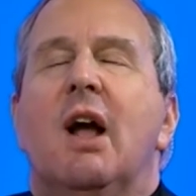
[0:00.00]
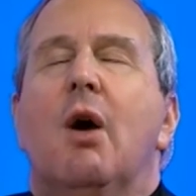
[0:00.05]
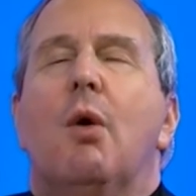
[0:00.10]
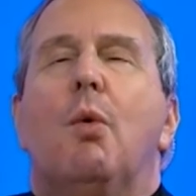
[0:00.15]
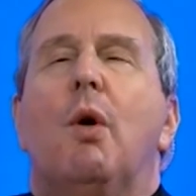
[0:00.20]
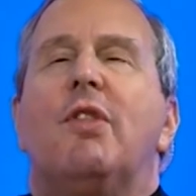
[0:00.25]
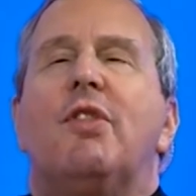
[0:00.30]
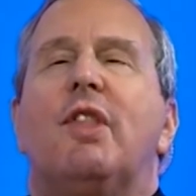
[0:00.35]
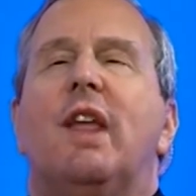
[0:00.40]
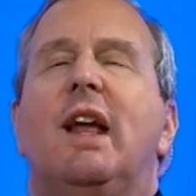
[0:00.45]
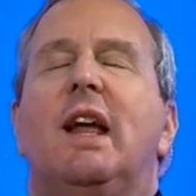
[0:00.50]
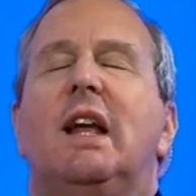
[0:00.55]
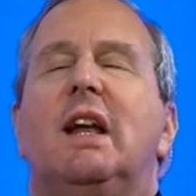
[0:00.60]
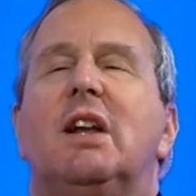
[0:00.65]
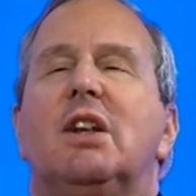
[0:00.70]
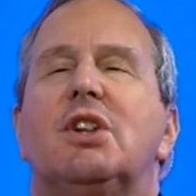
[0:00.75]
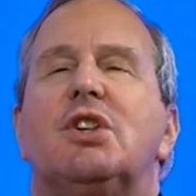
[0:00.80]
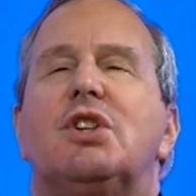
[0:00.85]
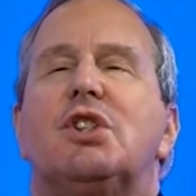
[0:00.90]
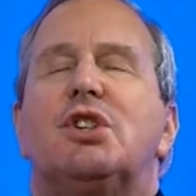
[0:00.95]
What they
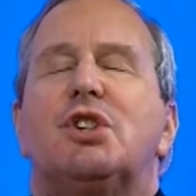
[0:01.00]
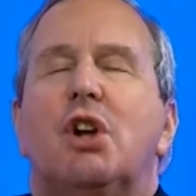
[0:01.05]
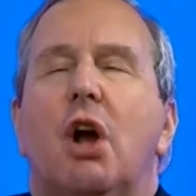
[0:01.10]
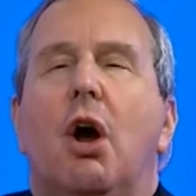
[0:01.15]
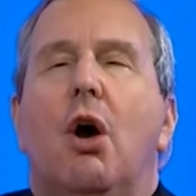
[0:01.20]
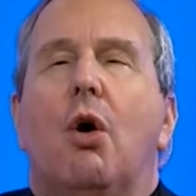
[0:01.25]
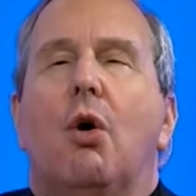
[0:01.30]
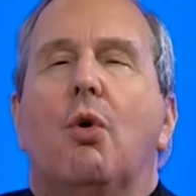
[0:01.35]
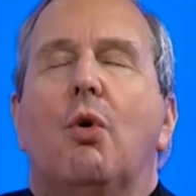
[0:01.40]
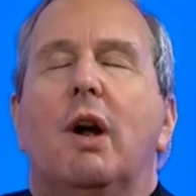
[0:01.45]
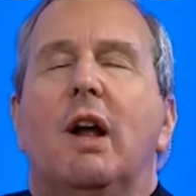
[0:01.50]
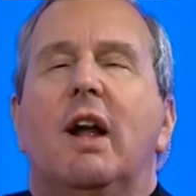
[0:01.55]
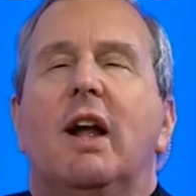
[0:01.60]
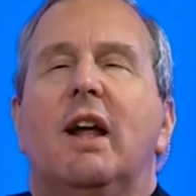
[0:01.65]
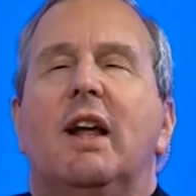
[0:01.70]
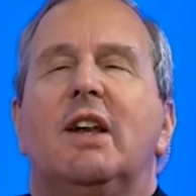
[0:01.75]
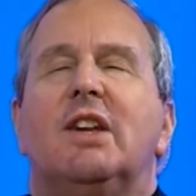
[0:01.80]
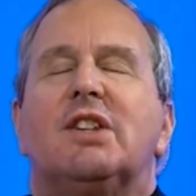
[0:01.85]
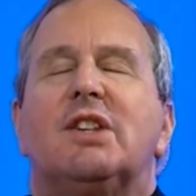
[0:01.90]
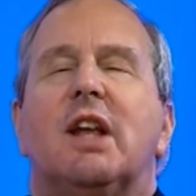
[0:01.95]
show
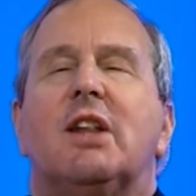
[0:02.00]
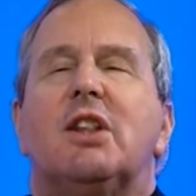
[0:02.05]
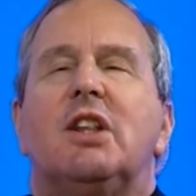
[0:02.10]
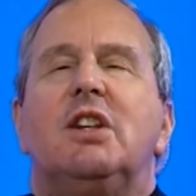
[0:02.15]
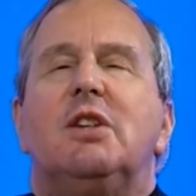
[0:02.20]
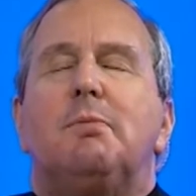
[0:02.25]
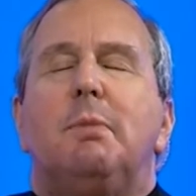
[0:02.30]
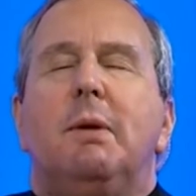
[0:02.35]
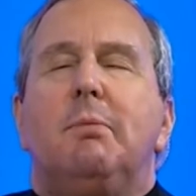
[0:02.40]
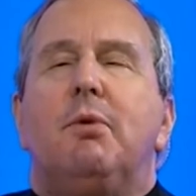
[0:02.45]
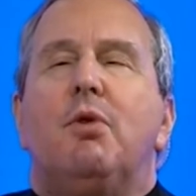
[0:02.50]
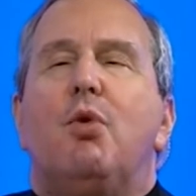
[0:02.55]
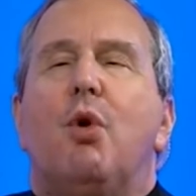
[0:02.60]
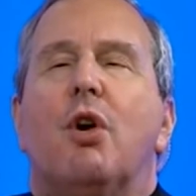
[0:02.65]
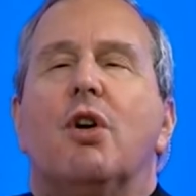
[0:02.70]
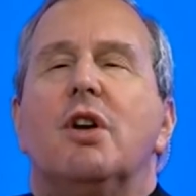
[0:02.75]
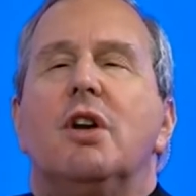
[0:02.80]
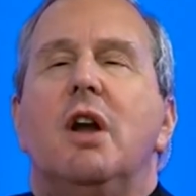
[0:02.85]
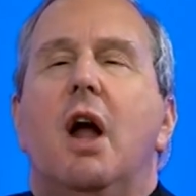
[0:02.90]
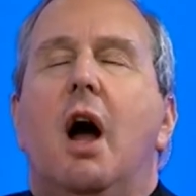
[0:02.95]
is that these people who
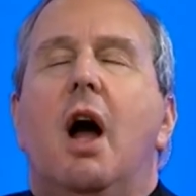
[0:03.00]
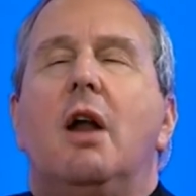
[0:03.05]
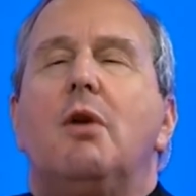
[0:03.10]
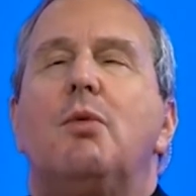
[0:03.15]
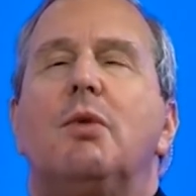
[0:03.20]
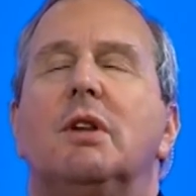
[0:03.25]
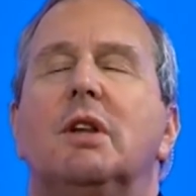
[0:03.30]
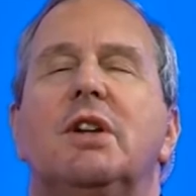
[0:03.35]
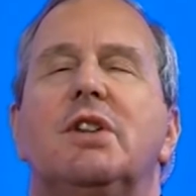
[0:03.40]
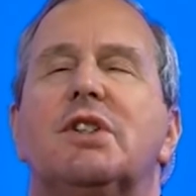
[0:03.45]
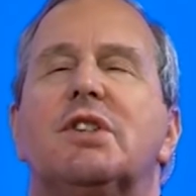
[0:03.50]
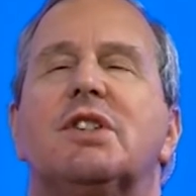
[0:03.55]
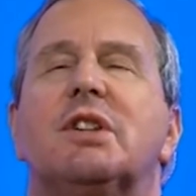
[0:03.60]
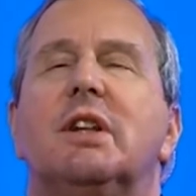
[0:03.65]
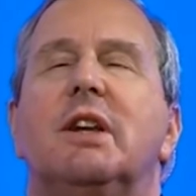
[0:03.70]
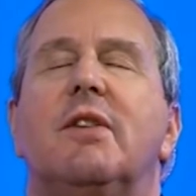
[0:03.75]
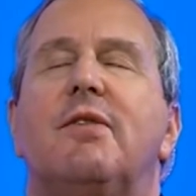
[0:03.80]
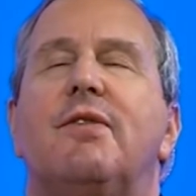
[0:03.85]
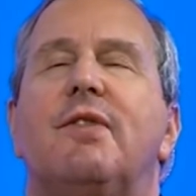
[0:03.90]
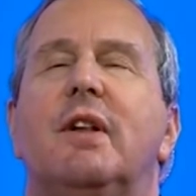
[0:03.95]
are
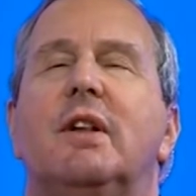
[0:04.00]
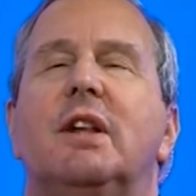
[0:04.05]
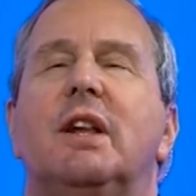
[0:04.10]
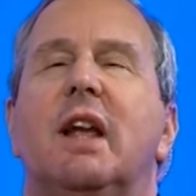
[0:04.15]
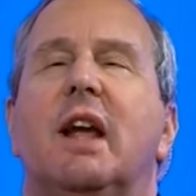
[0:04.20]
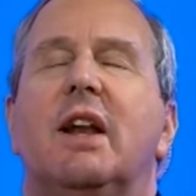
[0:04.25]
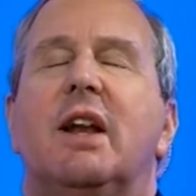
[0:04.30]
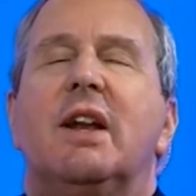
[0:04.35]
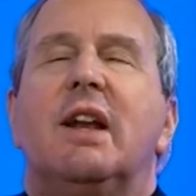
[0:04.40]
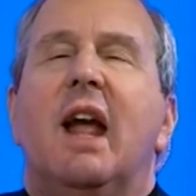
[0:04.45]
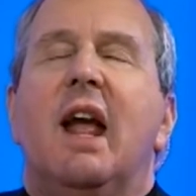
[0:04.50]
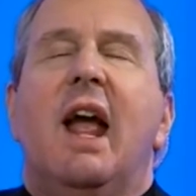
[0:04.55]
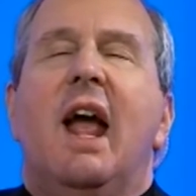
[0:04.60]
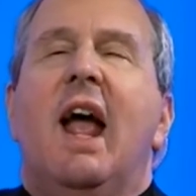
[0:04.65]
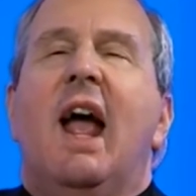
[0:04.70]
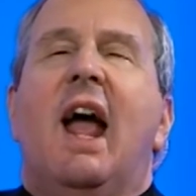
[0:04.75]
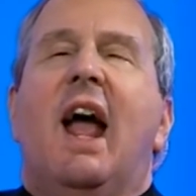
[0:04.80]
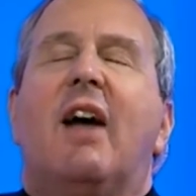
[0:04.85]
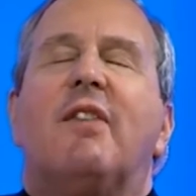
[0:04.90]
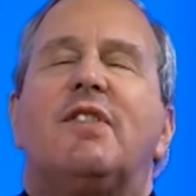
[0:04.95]
non-religiously affiliated
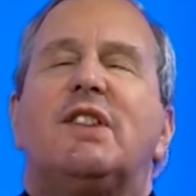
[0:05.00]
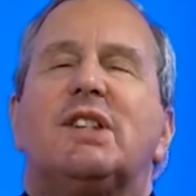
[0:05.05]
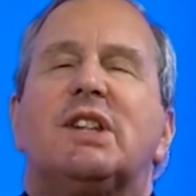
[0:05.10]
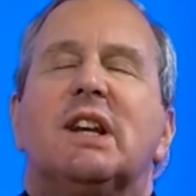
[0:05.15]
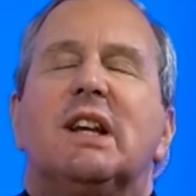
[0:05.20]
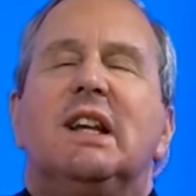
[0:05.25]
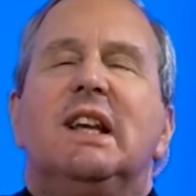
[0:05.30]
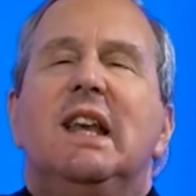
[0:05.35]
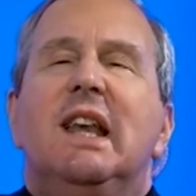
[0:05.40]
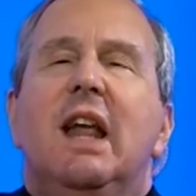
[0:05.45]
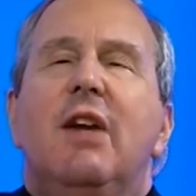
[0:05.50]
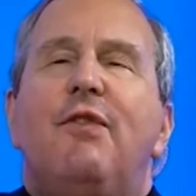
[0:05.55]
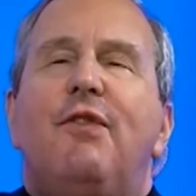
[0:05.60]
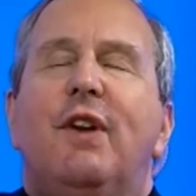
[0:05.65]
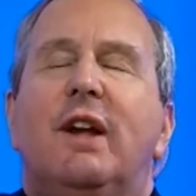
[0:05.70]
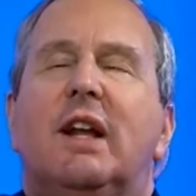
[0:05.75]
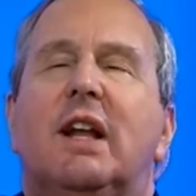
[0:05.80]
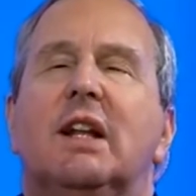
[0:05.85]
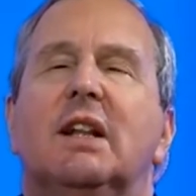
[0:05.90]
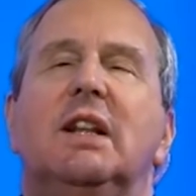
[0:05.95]
have
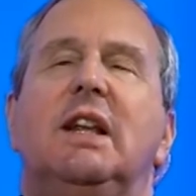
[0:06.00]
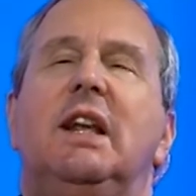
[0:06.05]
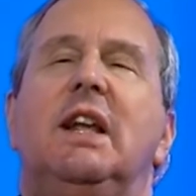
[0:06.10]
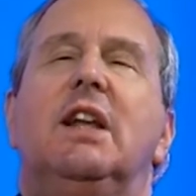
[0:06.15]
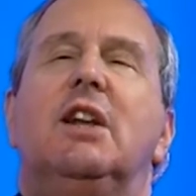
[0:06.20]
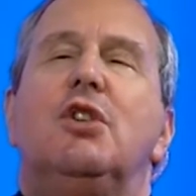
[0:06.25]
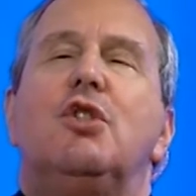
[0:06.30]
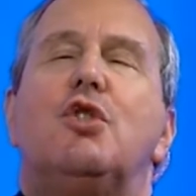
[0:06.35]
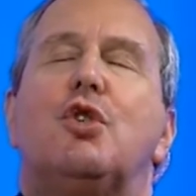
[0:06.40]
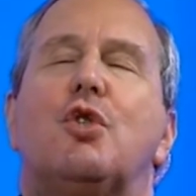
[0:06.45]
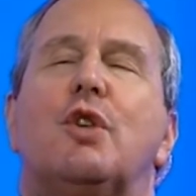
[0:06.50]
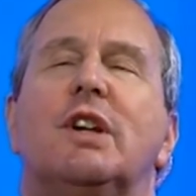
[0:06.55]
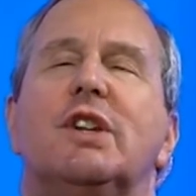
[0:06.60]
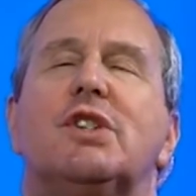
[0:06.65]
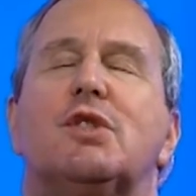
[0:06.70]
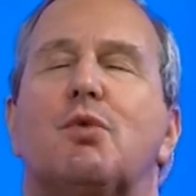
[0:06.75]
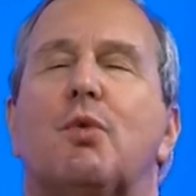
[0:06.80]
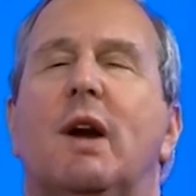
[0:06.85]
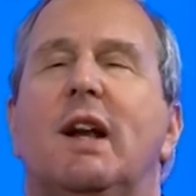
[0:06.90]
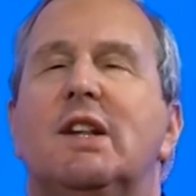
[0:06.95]
significantly
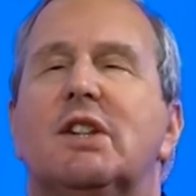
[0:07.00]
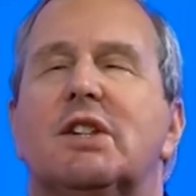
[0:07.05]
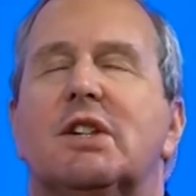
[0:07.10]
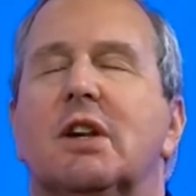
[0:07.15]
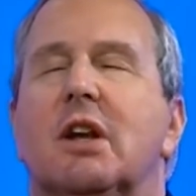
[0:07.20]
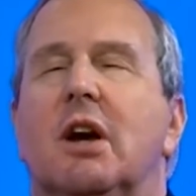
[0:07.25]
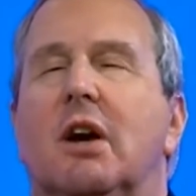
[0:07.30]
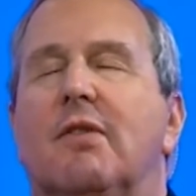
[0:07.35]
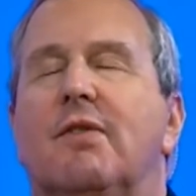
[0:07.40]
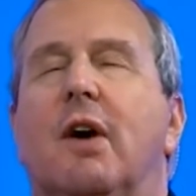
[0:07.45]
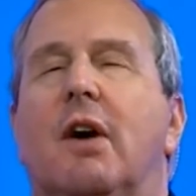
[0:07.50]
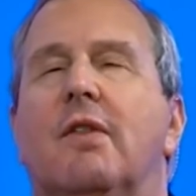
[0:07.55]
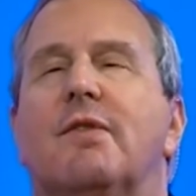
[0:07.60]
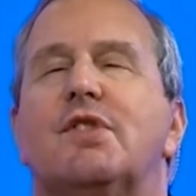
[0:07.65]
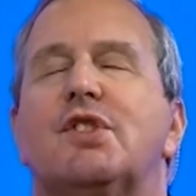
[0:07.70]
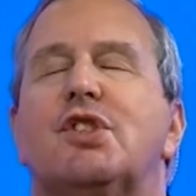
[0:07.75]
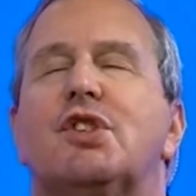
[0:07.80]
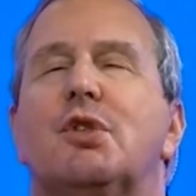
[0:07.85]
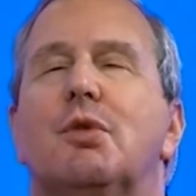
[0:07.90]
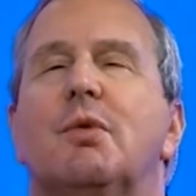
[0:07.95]
increased rates of
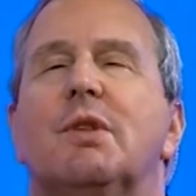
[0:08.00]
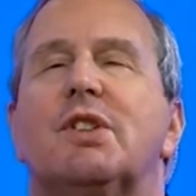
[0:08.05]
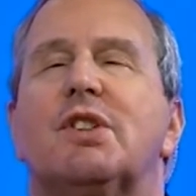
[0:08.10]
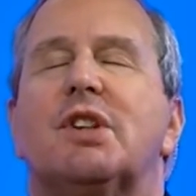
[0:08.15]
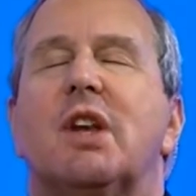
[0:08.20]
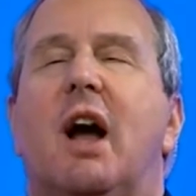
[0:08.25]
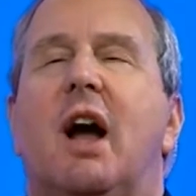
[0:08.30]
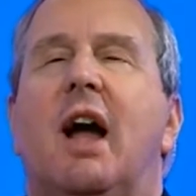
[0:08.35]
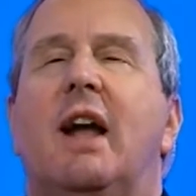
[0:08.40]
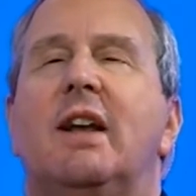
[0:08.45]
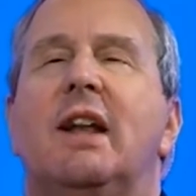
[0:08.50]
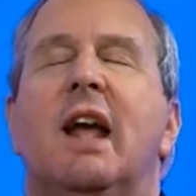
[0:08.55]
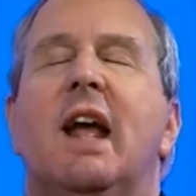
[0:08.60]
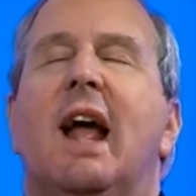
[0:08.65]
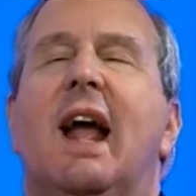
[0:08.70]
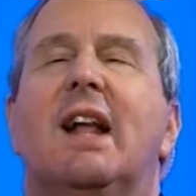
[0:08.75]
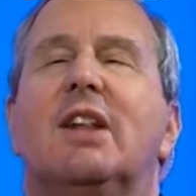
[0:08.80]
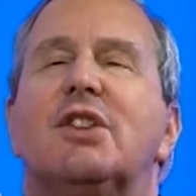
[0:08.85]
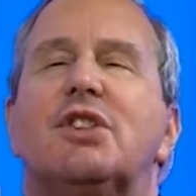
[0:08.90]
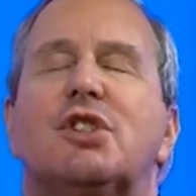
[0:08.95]
suicide
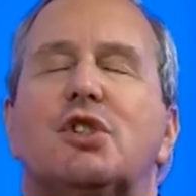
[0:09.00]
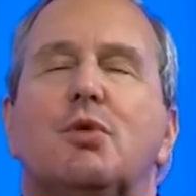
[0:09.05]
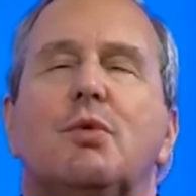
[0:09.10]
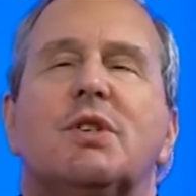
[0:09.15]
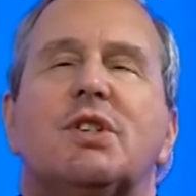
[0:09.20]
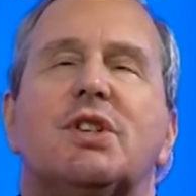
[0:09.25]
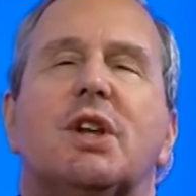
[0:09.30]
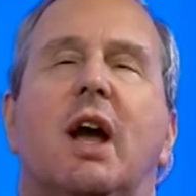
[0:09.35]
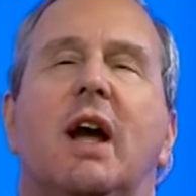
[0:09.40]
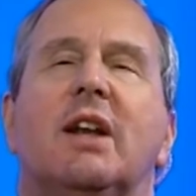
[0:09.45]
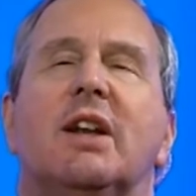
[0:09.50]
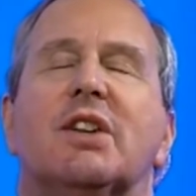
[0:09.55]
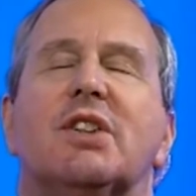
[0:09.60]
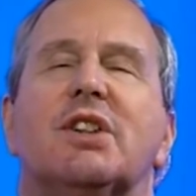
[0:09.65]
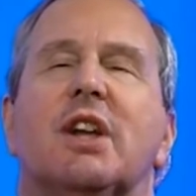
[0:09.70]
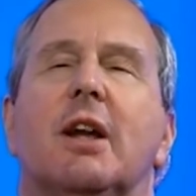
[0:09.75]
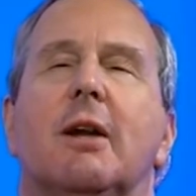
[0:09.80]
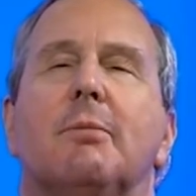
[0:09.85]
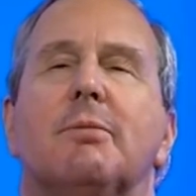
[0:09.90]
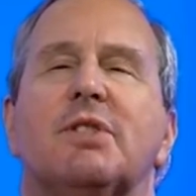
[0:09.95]
and suicide
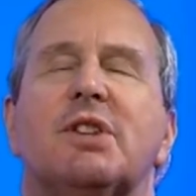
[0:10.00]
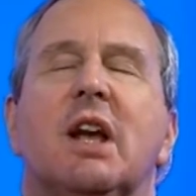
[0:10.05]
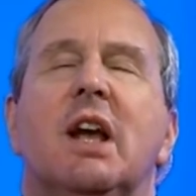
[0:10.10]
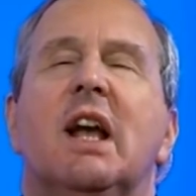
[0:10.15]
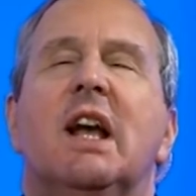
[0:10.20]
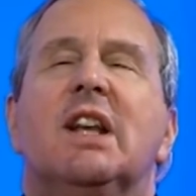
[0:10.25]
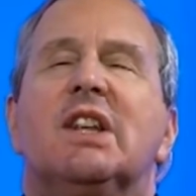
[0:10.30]
attempts,